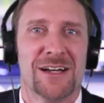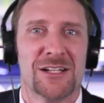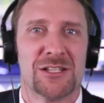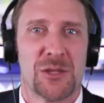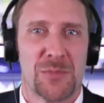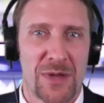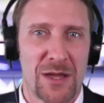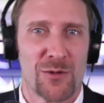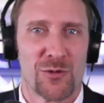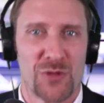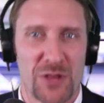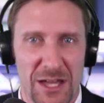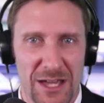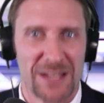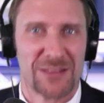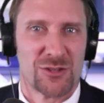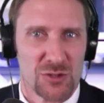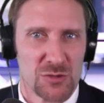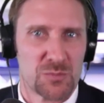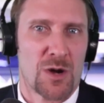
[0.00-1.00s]
to be able to
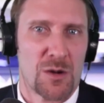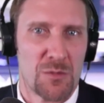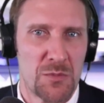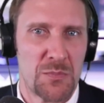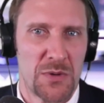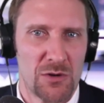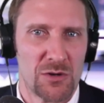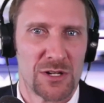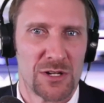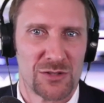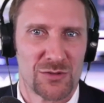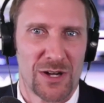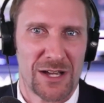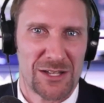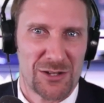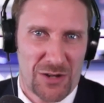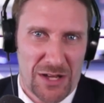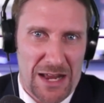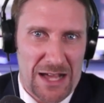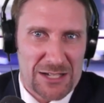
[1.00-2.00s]
hit those probabilities, right?
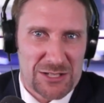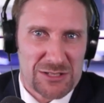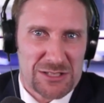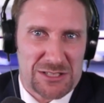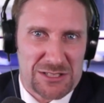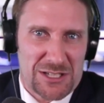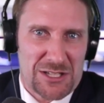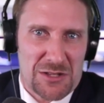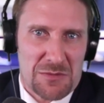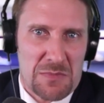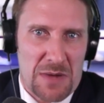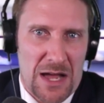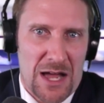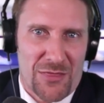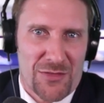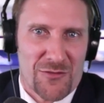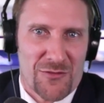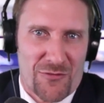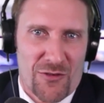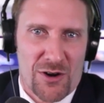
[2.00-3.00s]
You can right. actually see the
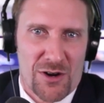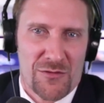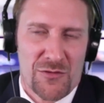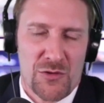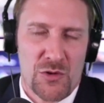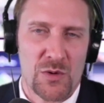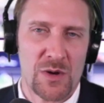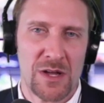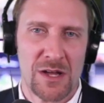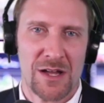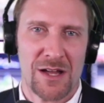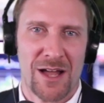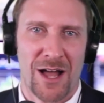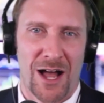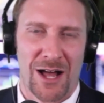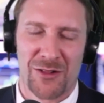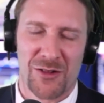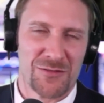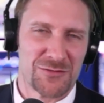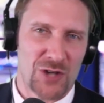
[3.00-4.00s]
math in front of you. I
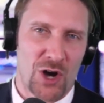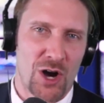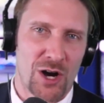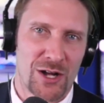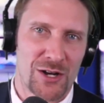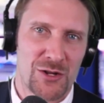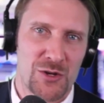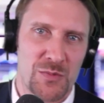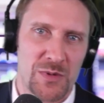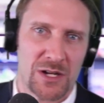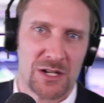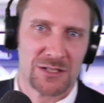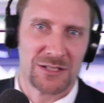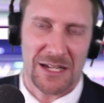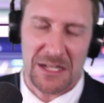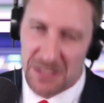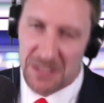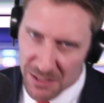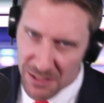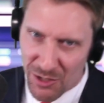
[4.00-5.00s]
love talking to you because I
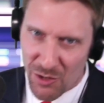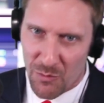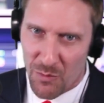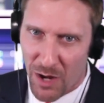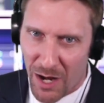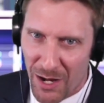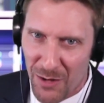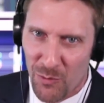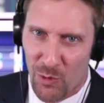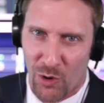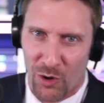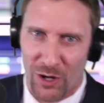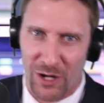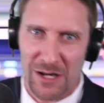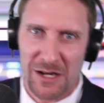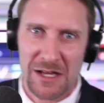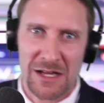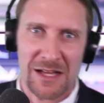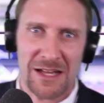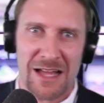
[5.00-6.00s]
can see your mind
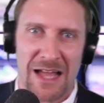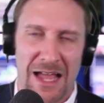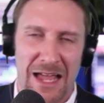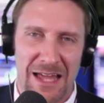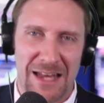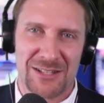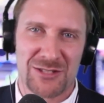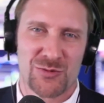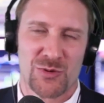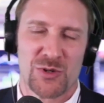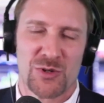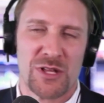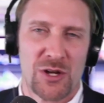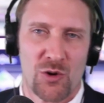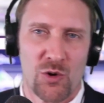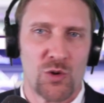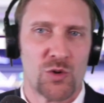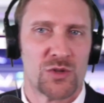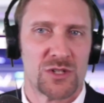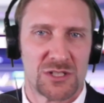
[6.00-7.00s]
working and it's really
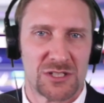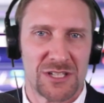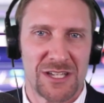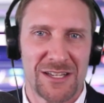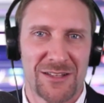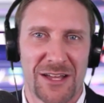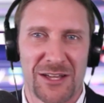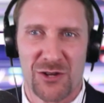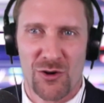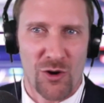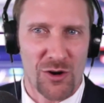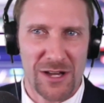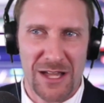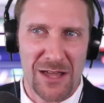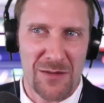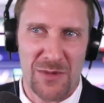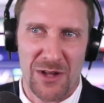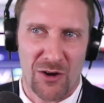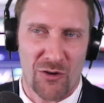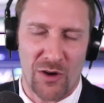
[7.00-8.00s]
cool to see. Like you already gave
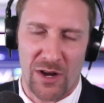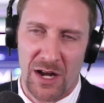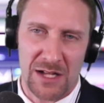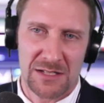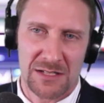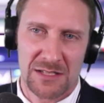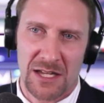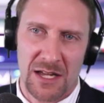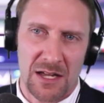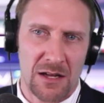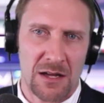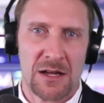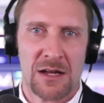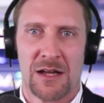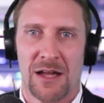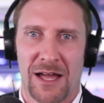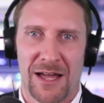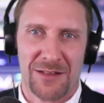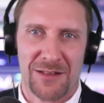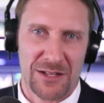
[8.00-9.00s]
me a great idea
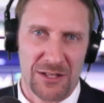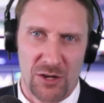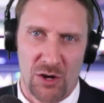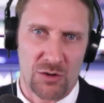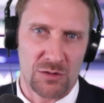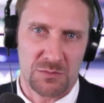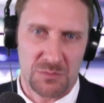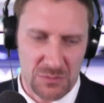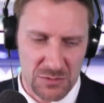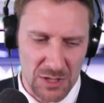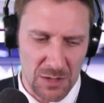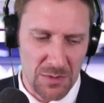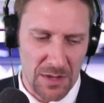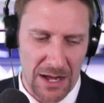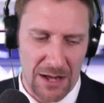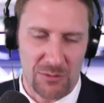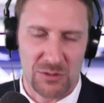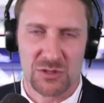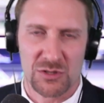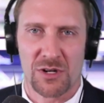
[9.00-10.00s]
and you know, something
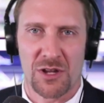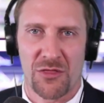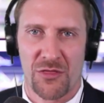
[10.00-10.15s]
I was already